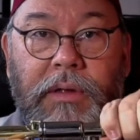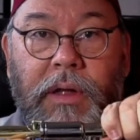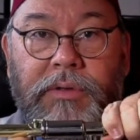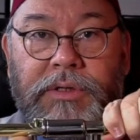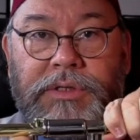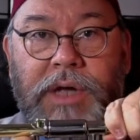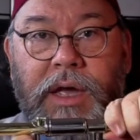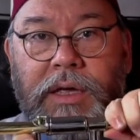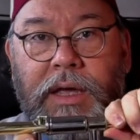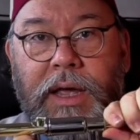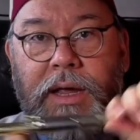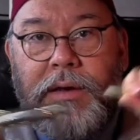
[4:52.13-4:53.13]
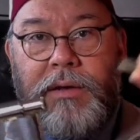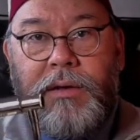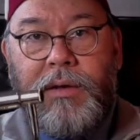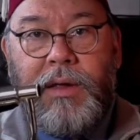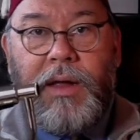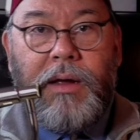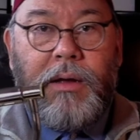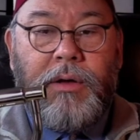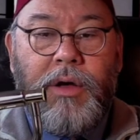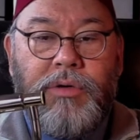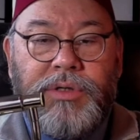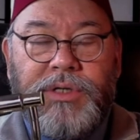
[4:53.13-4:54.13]
on the stocking end
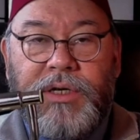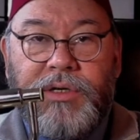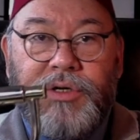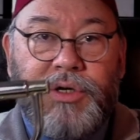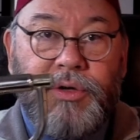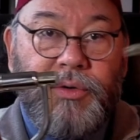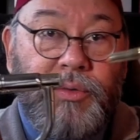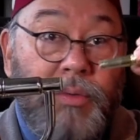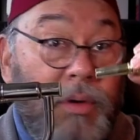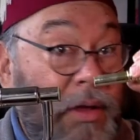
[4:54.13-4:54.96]
goes into